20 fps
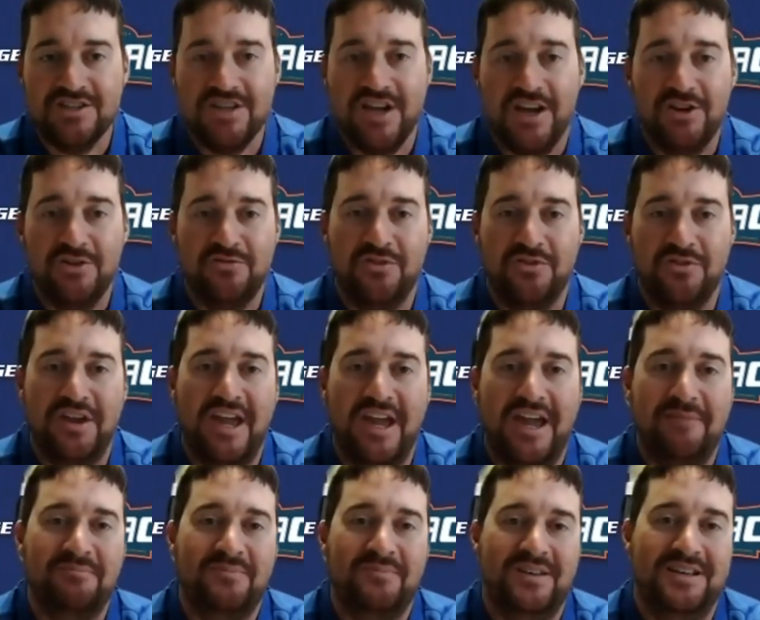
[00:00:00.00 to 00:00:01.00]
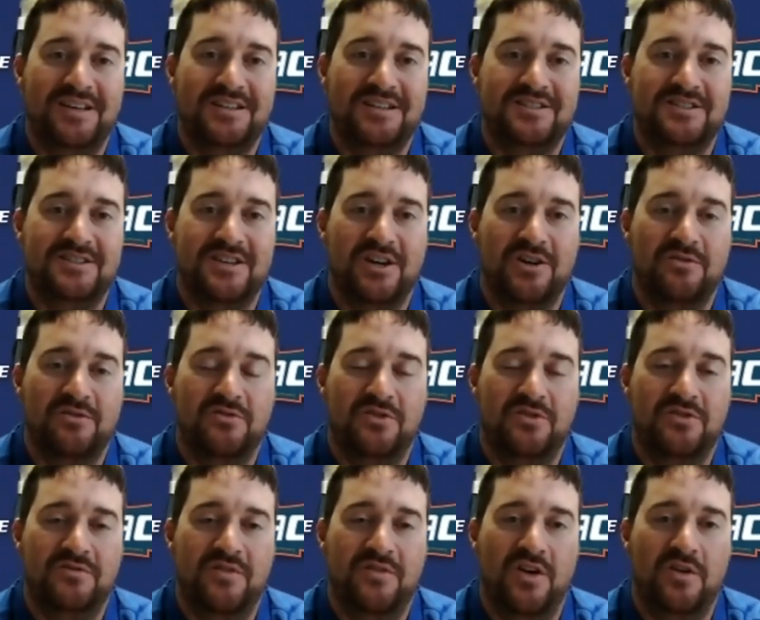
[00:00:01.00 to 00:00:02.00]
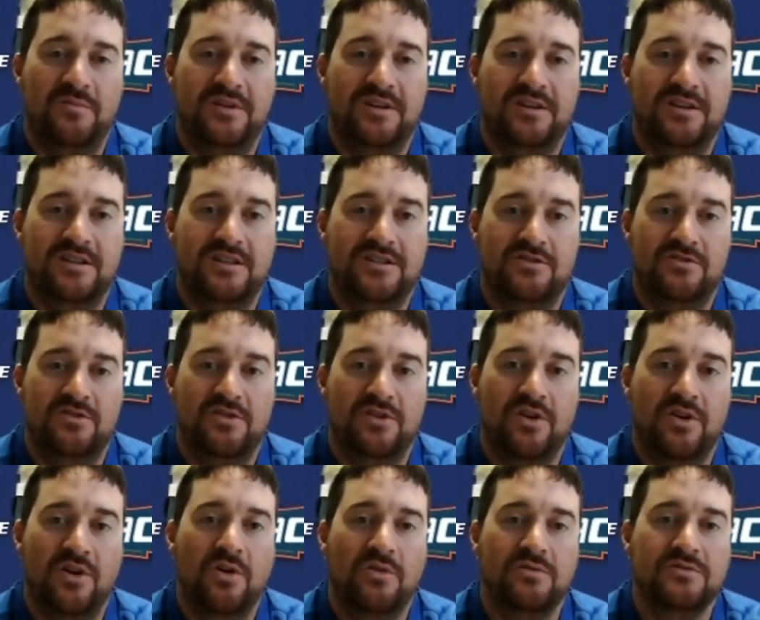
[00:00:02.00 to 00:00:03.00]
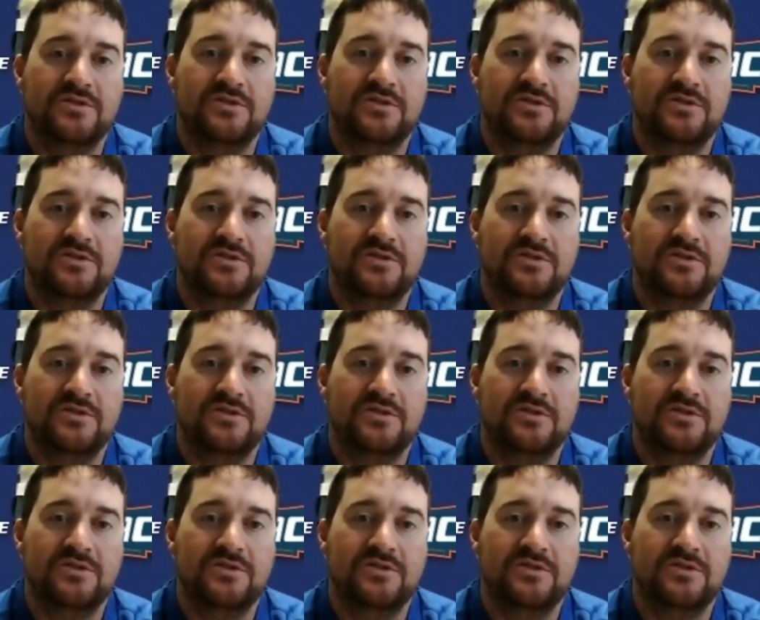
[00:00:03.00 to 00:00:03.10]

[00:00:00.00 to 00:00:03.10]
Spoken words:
not good for the game. It's just not good for their development and continue to go.